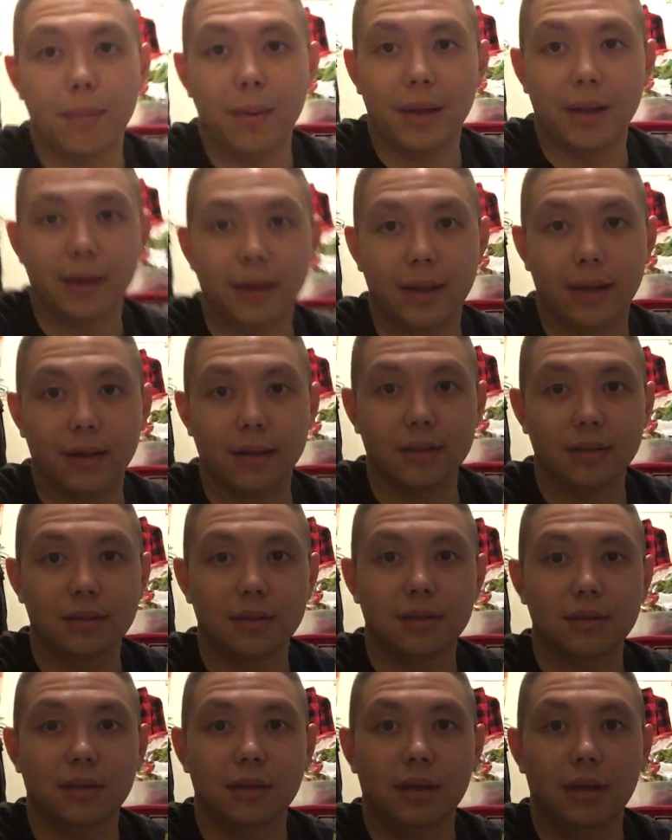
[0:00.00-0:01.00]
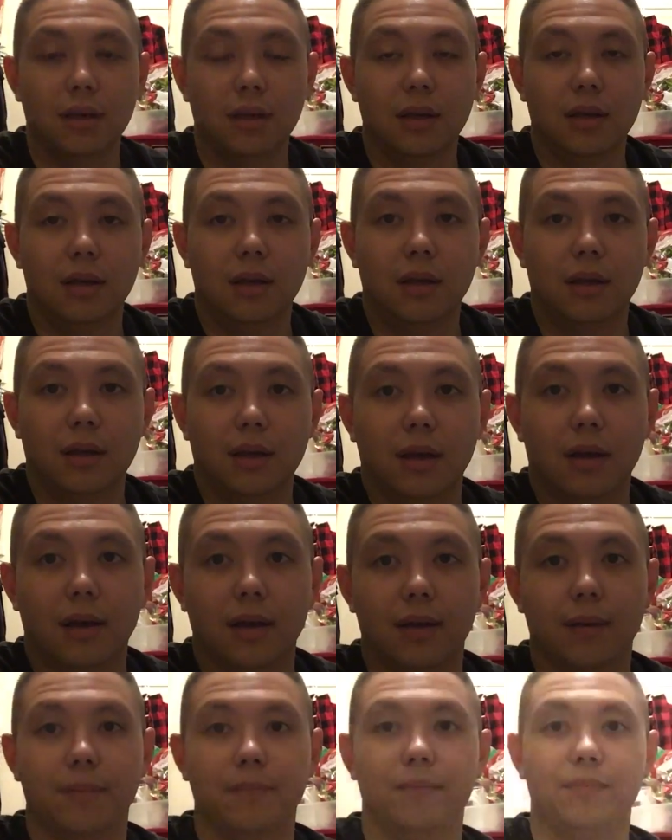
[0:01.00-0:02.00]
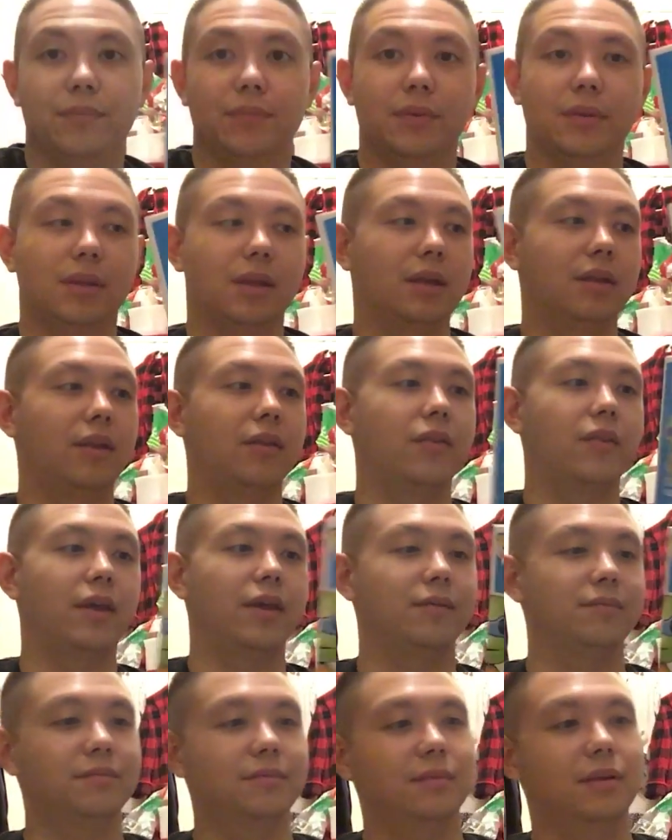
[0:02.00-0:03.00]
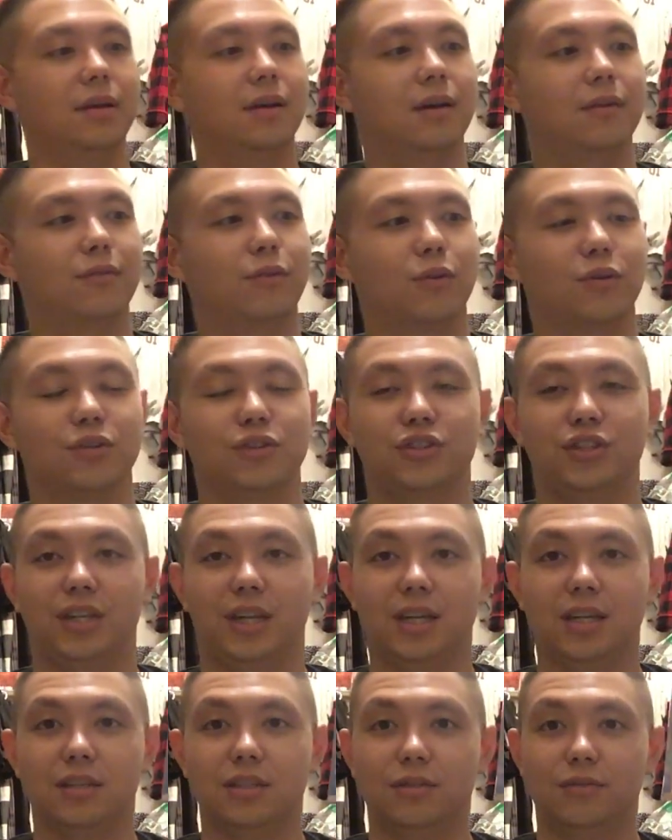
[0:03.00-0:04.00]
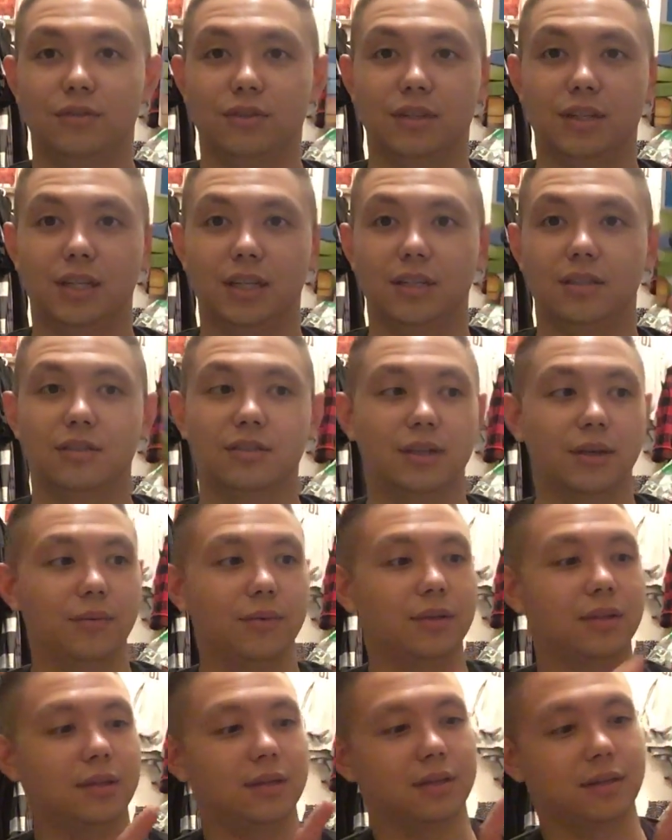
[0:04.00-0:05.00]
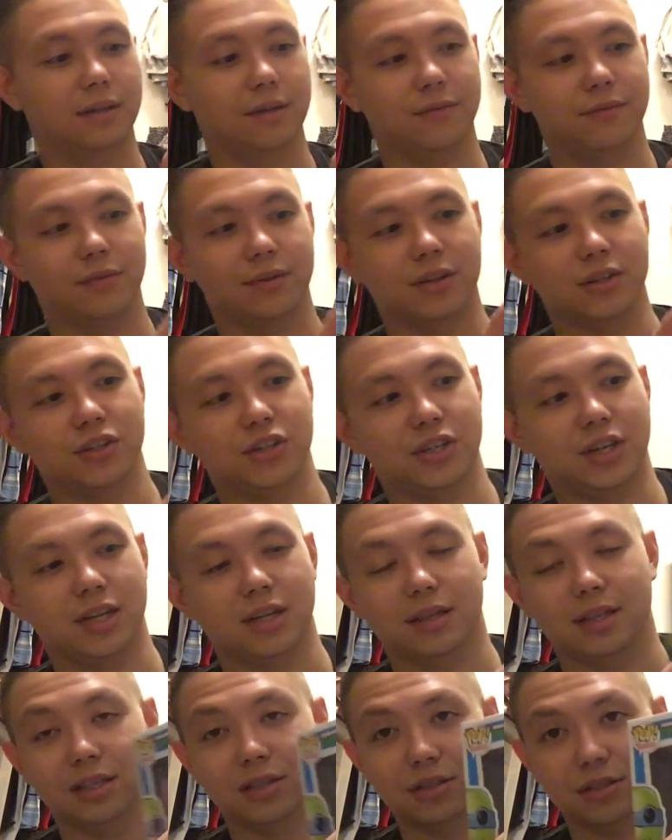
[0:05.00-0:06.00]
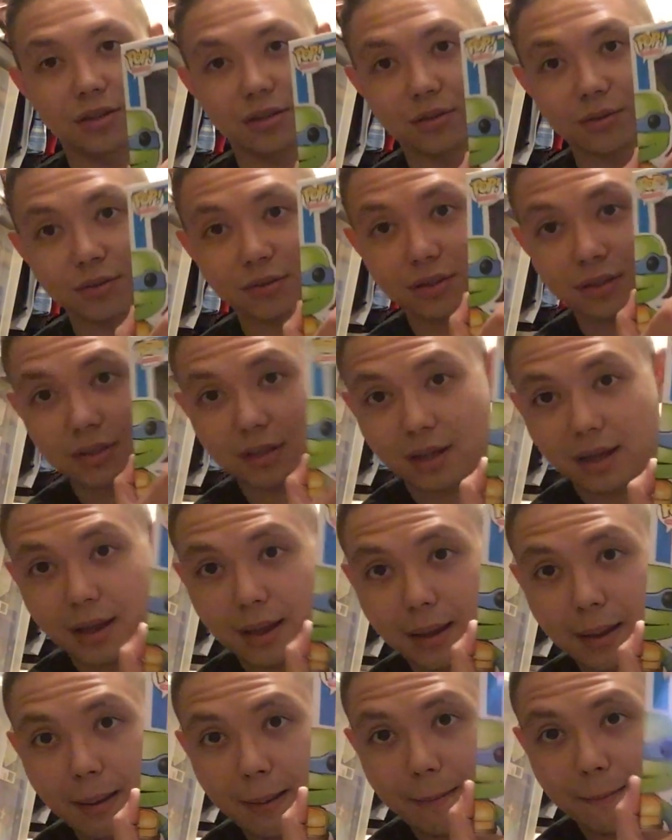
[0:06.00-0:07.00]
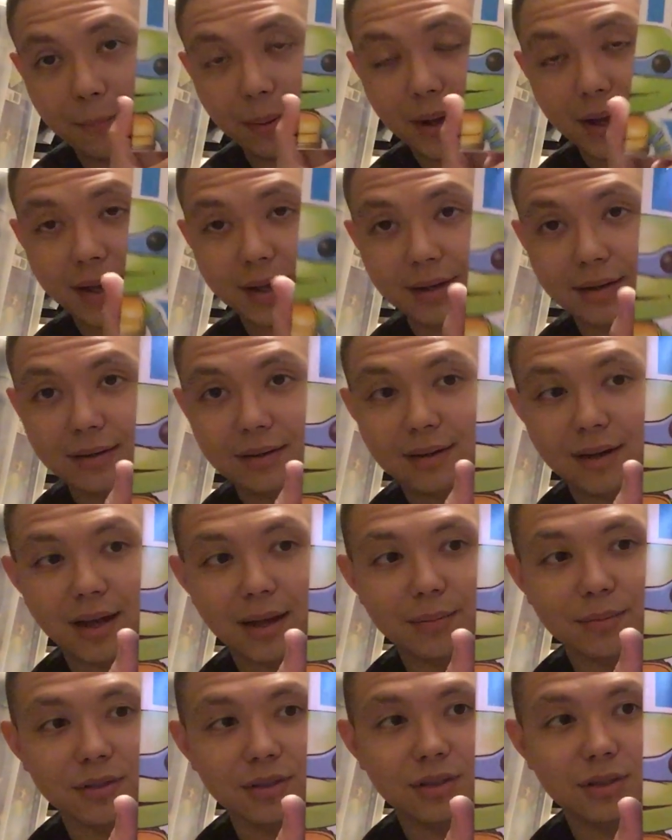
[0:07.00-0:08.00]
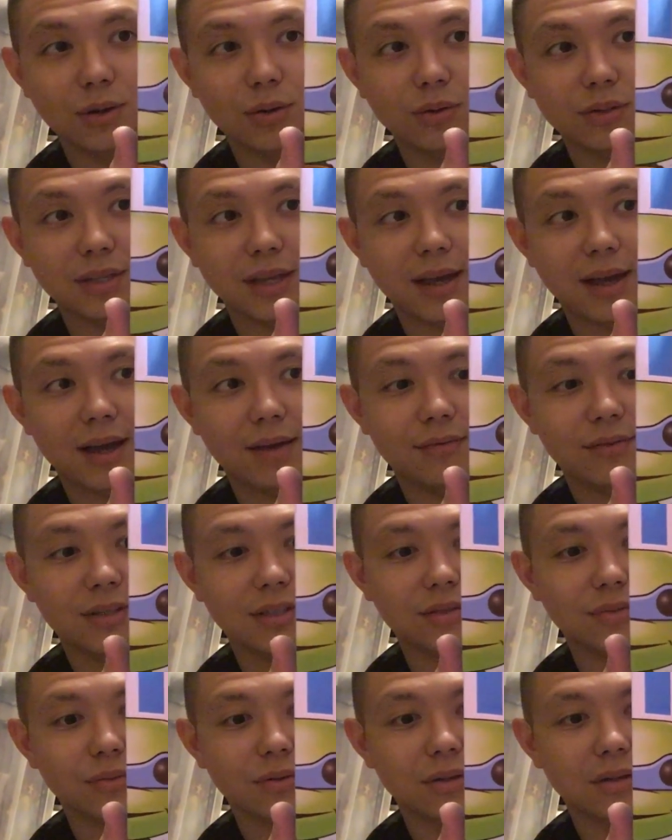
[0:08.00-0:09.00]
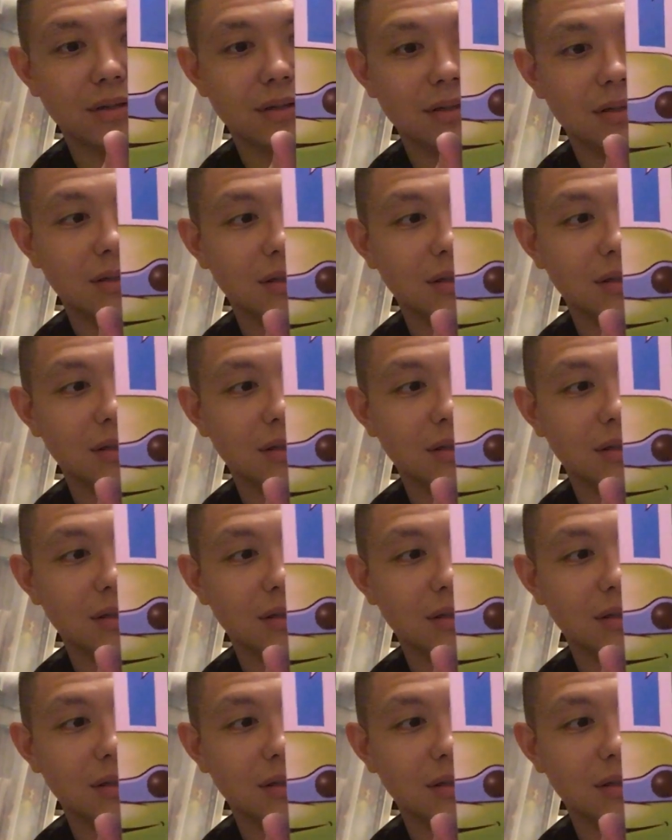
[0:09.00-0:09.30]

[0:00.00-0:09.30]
bandanas. And then they, of course, changed for kids, that way they can differentiate these turtles. But I'm stoked to have this one.